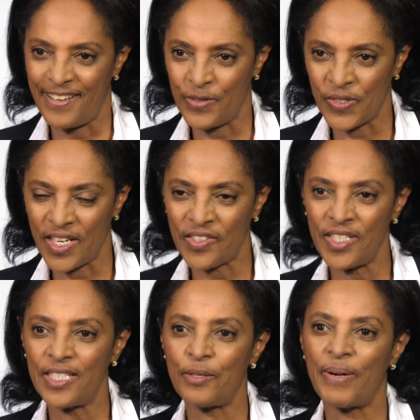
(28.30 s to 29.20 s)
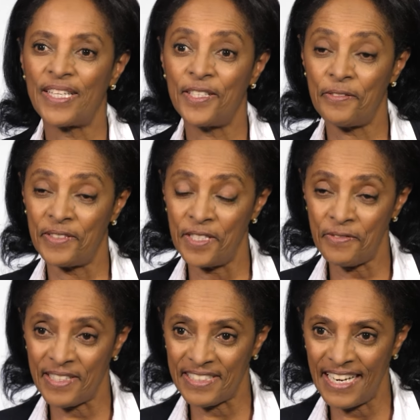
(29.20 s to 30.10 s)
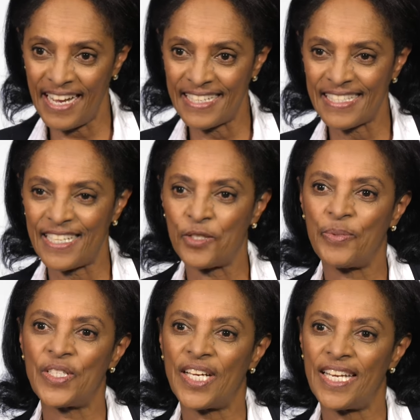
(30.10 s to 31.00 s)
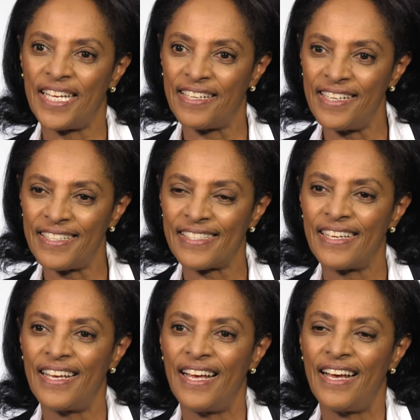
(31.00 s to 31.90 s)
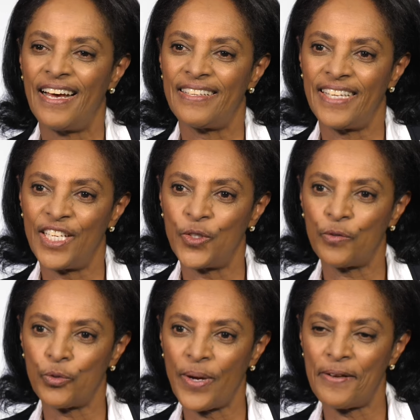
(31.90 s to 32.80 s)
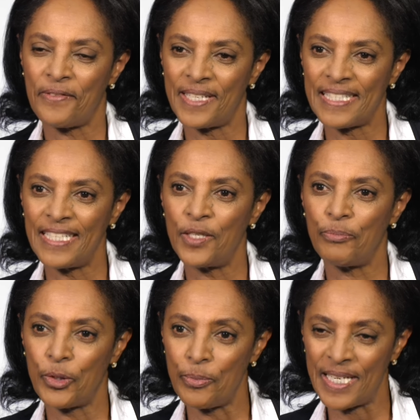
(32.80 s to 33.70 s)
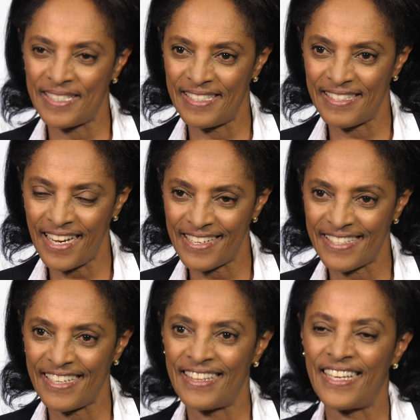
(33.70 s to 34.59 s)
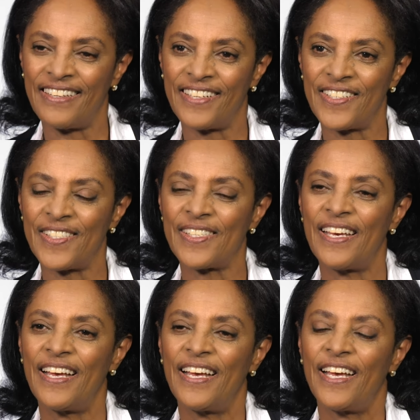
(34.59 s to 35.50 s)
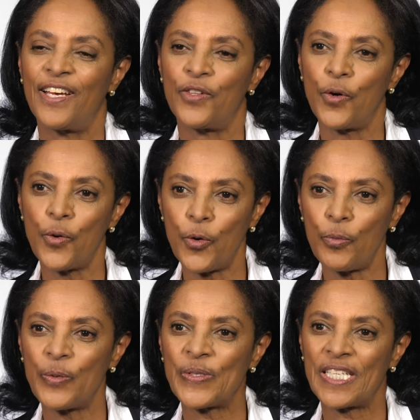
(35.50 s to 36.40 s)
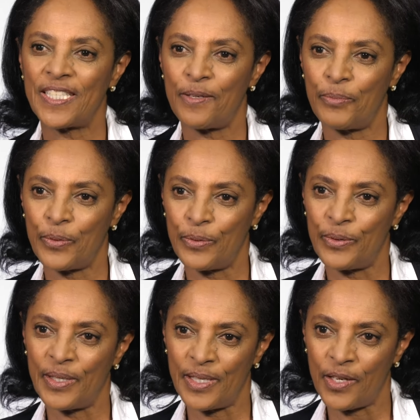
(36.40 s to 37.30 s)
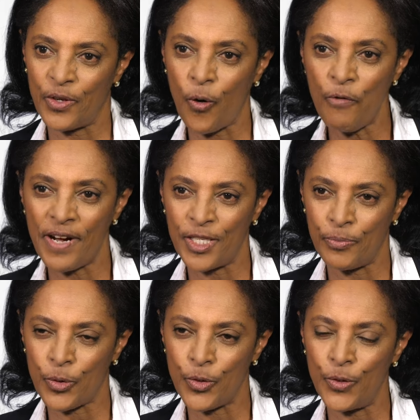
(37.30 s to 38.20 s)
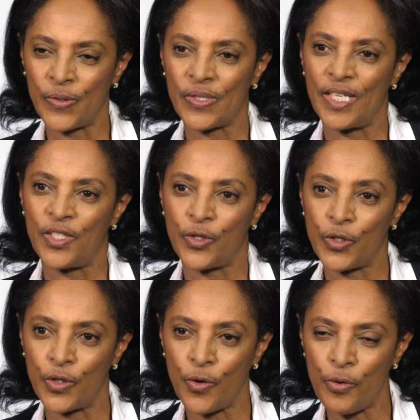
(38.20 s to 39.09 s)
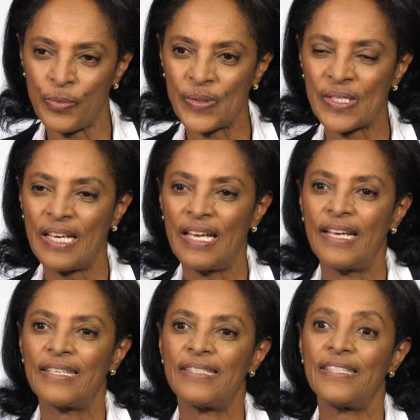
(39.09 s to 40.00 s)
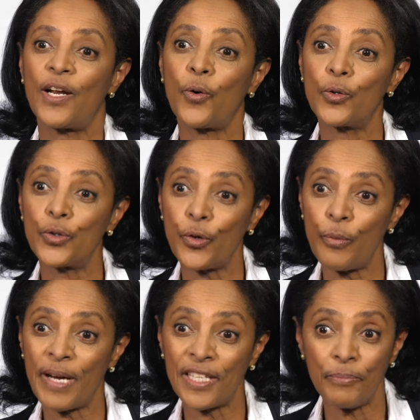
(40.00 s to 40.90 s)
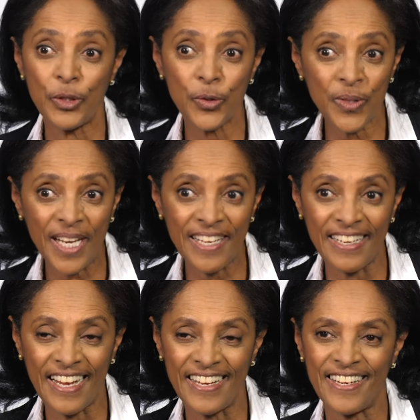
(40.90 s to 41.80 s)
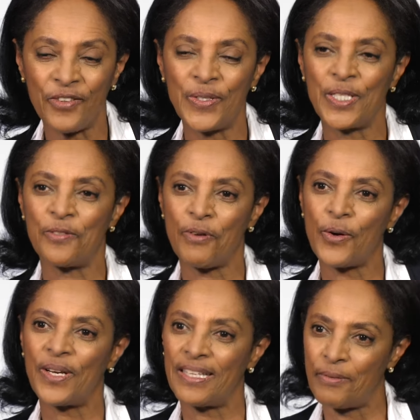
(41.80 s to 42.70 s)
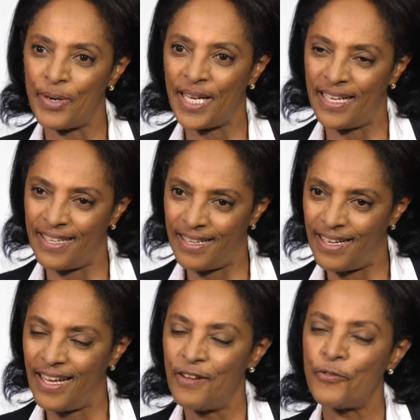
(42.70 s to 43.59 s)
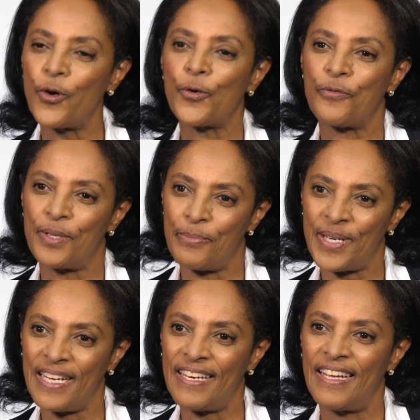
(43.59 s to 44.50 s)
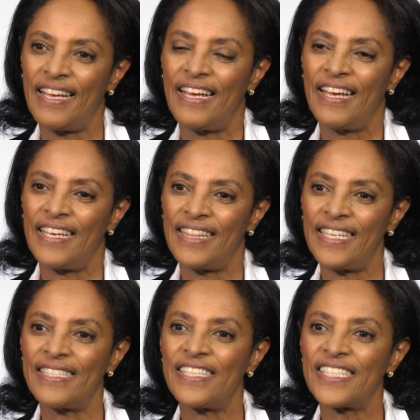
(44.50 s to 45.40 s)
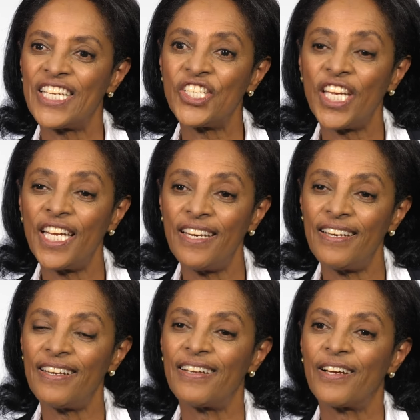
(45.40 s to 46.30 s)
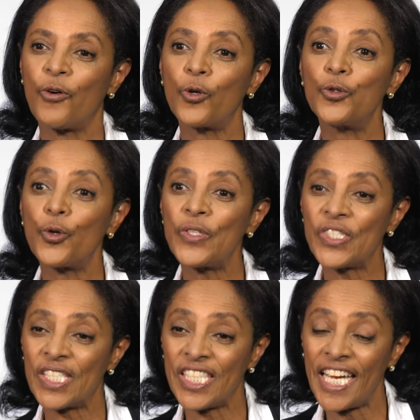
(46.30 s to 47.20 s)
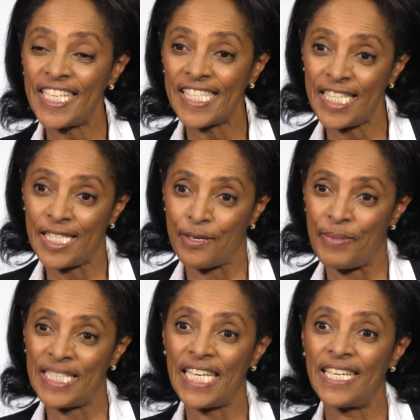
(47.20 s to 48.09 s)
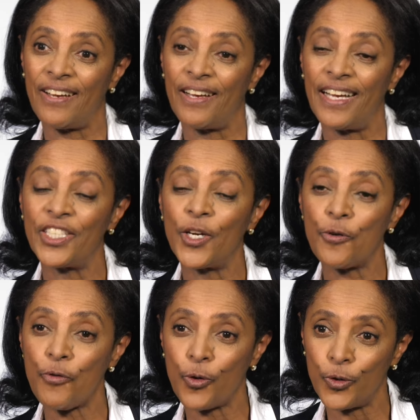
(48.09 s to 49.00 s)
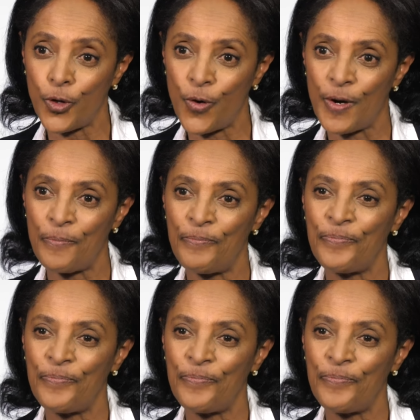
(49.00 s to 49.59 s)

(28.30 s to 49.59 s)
you know, secreted by dif- different glands, especially in girls. At the age of 12, 13, puberty starts, and then there is uh, the hormones that are pro- the, the, the ovaries produce, estrogen hormones. These are controlled by the pituitary gland, which is found at the, bra- the floor of the brain, and this is a chain control chain system, a chain a chain of control,